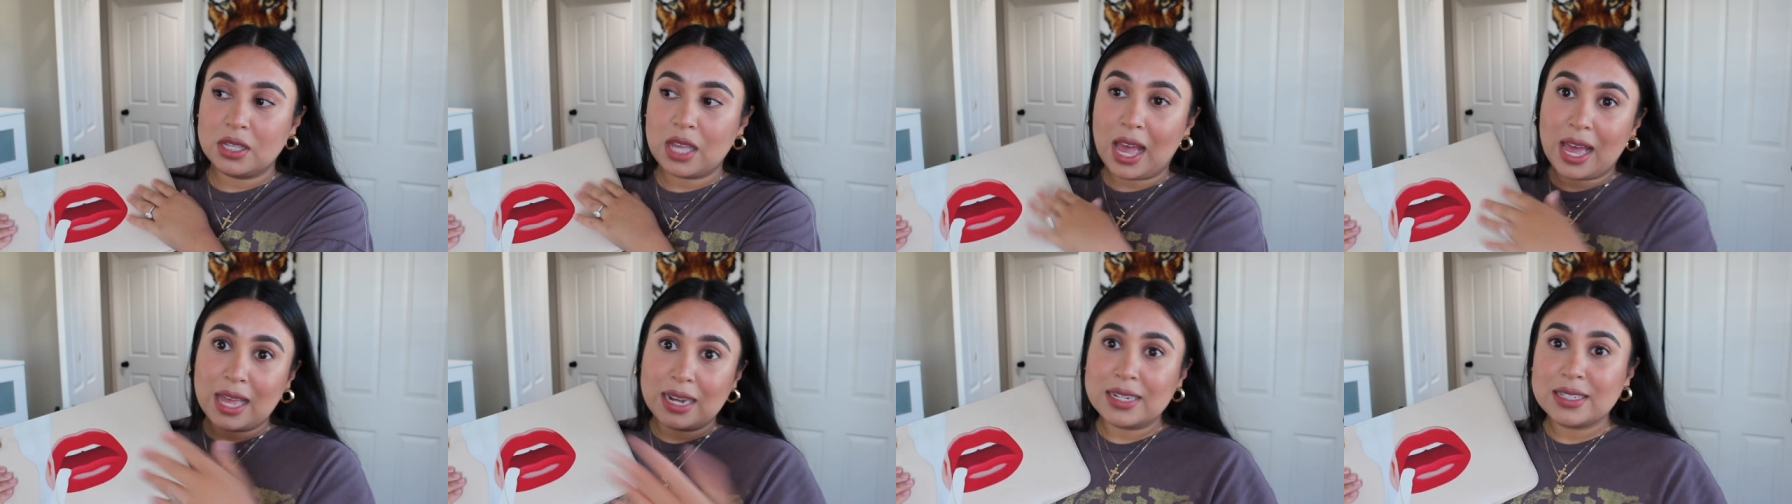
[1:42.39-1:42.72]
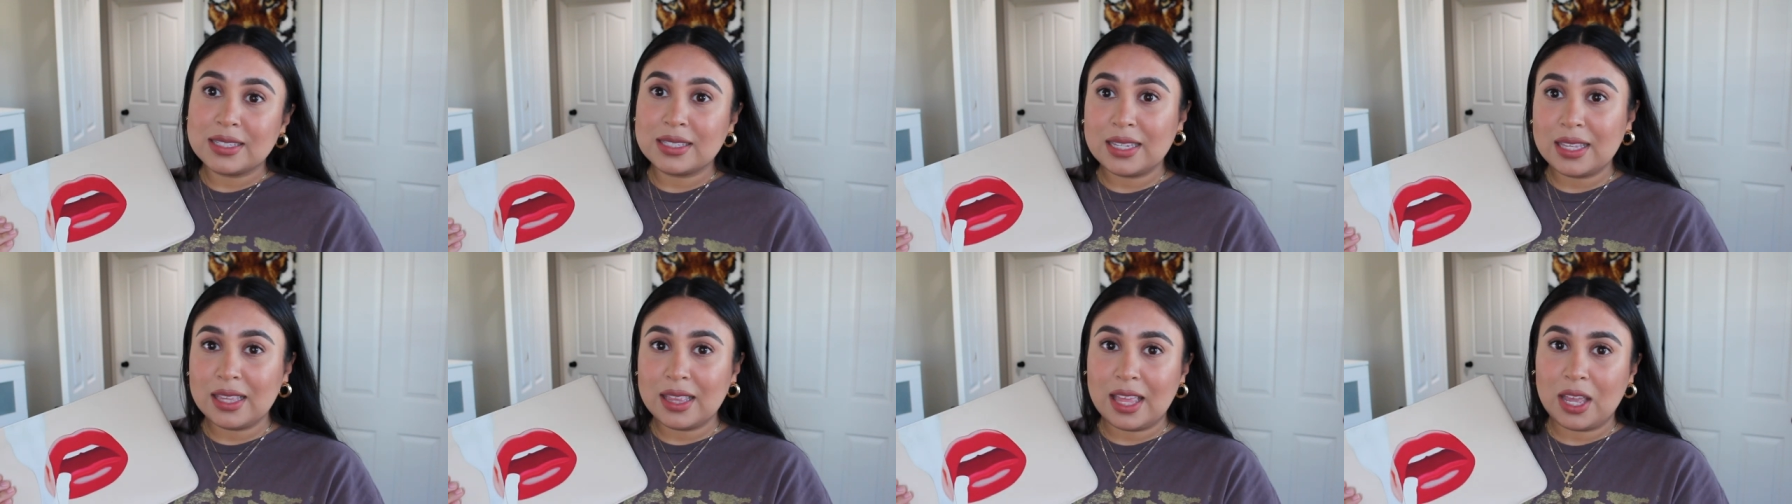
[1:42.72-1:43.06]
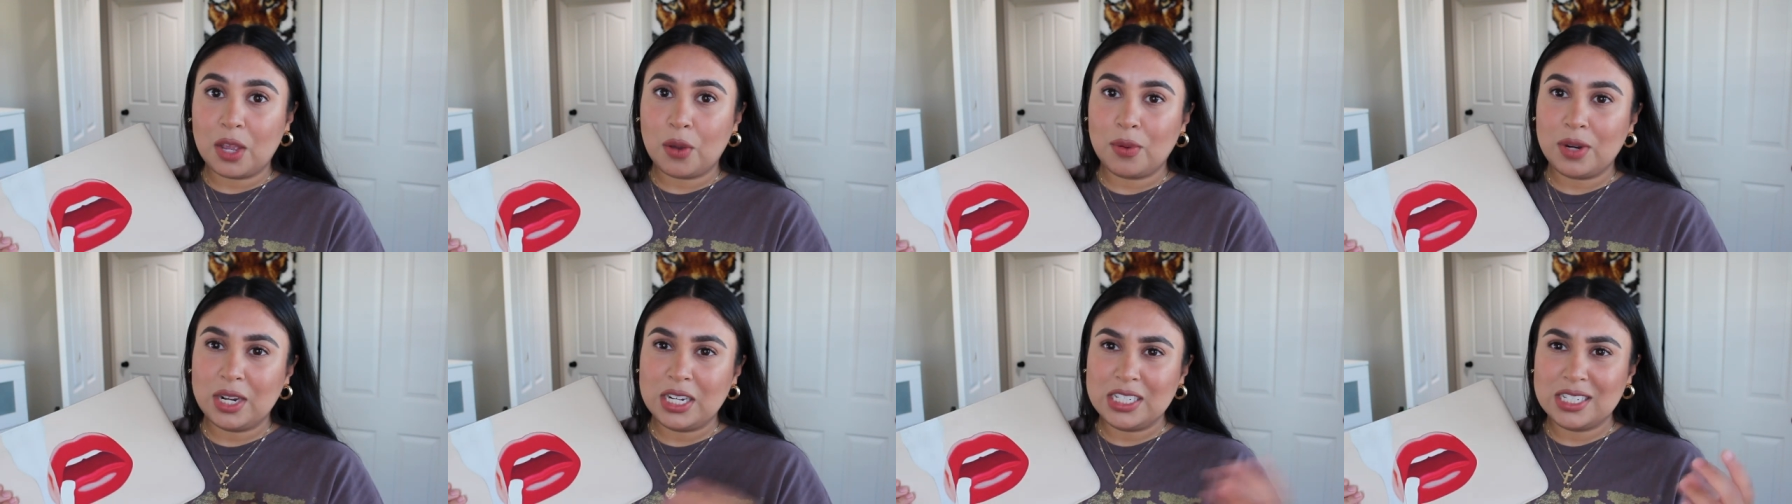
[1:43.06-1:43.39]
honestly
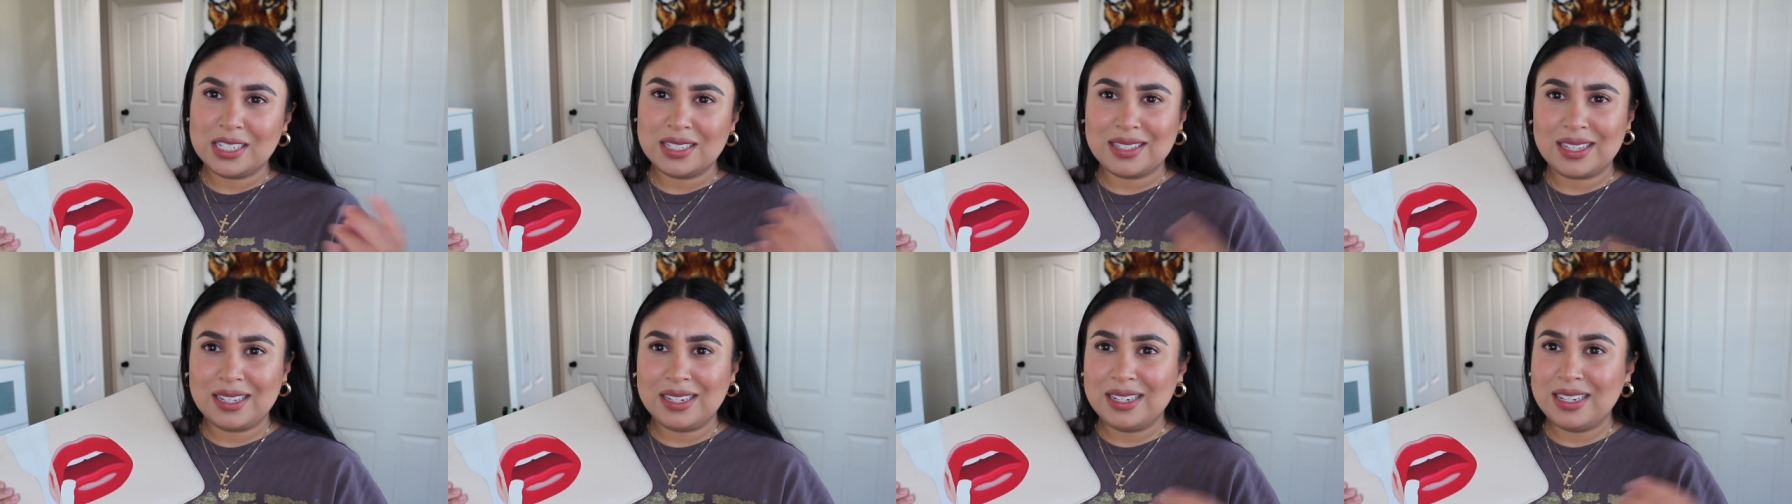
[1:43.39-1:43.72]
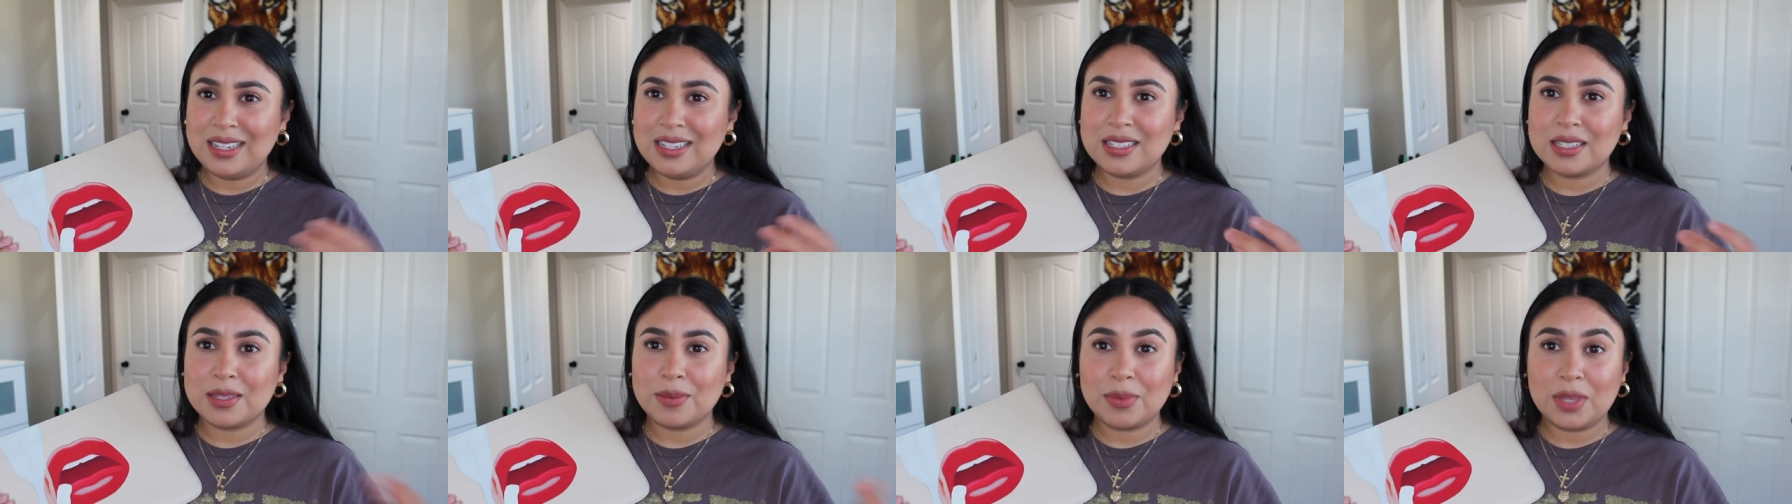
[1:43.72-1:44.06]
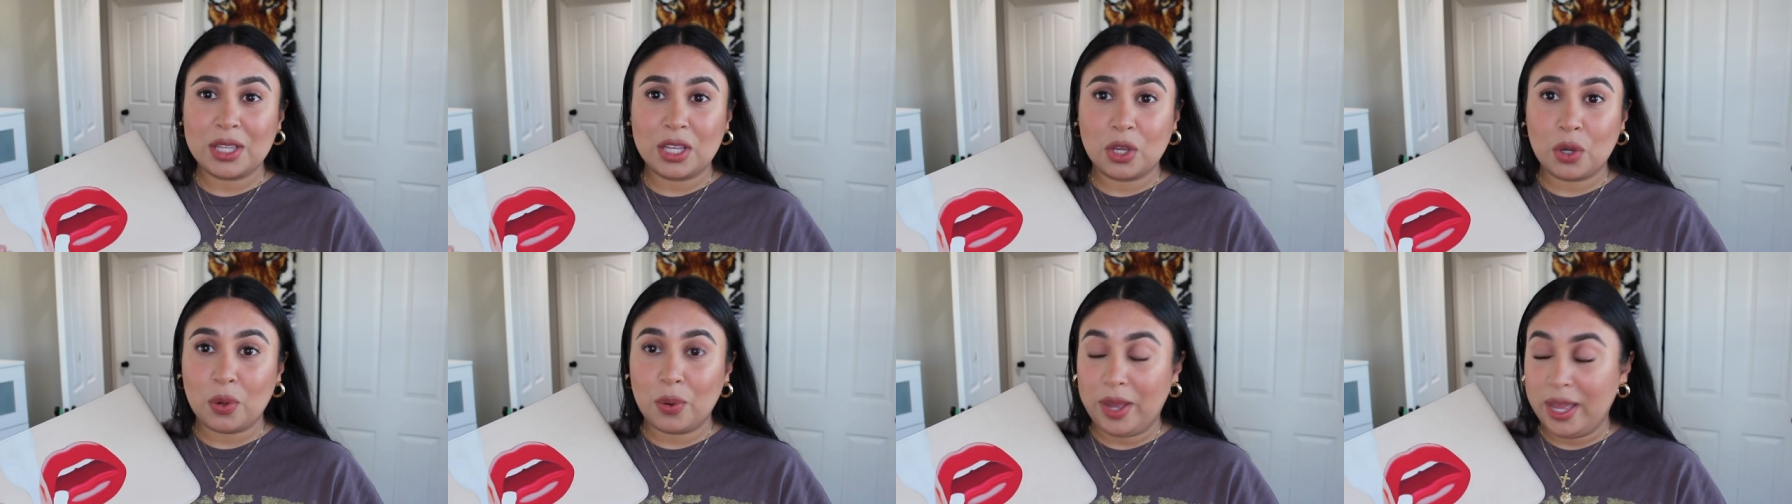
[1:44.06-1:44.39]
like when I just like need
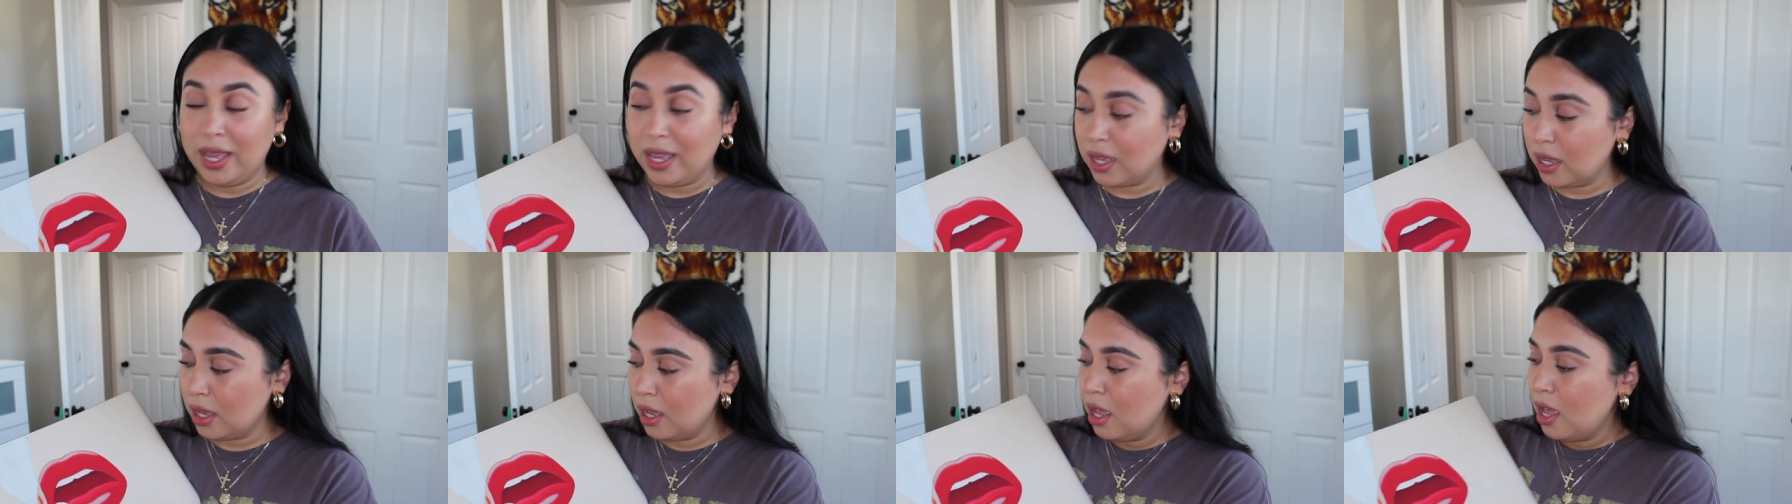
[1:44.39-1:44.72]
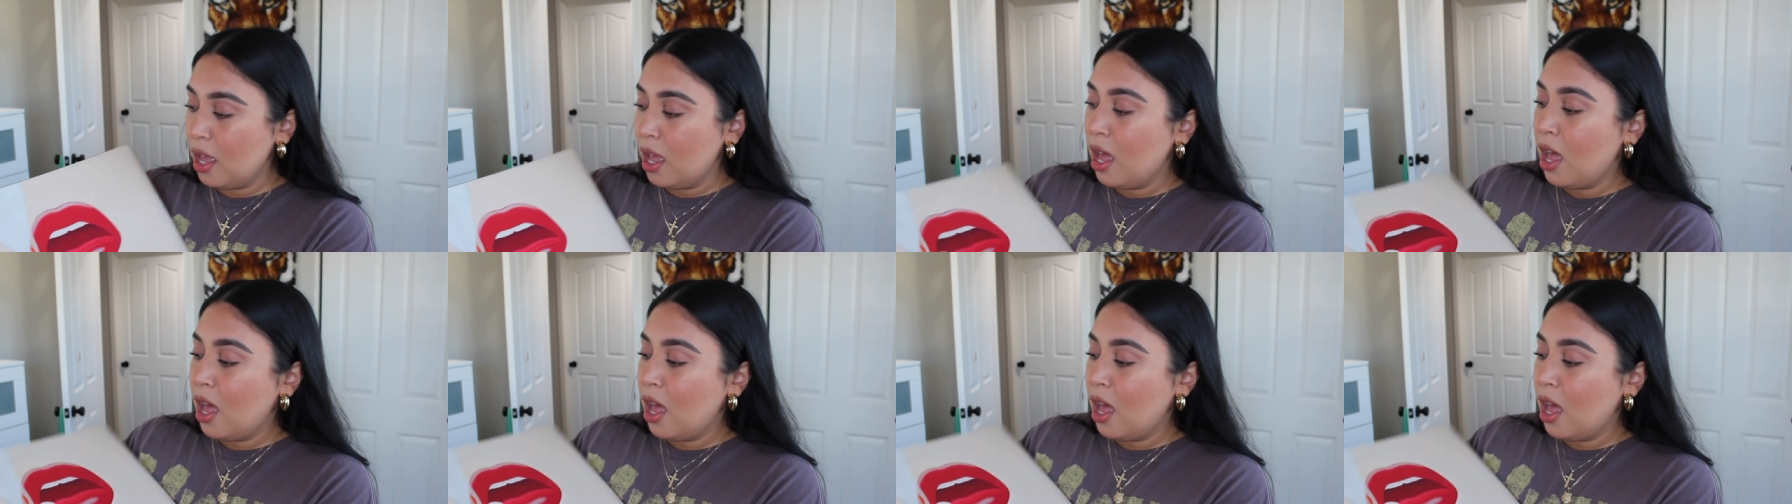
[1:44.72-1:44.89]
something quick.